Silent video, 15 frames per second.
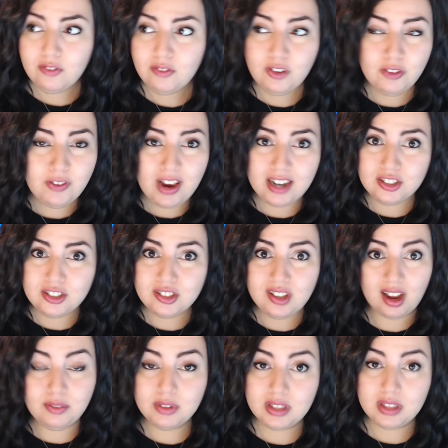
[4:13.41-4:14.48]
for factors
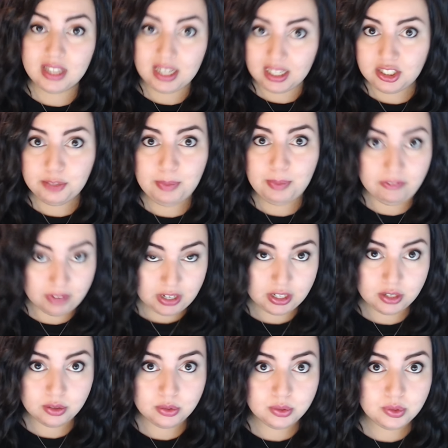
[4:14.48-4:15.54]
unrelated to my
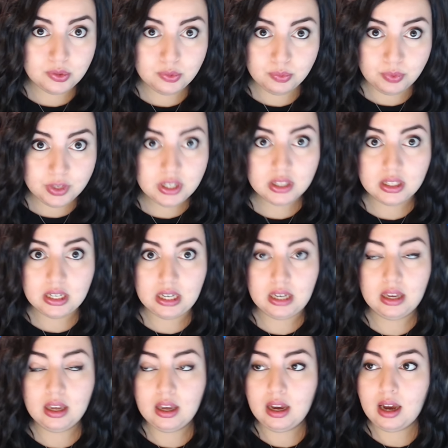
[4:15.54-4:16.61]
videos, really.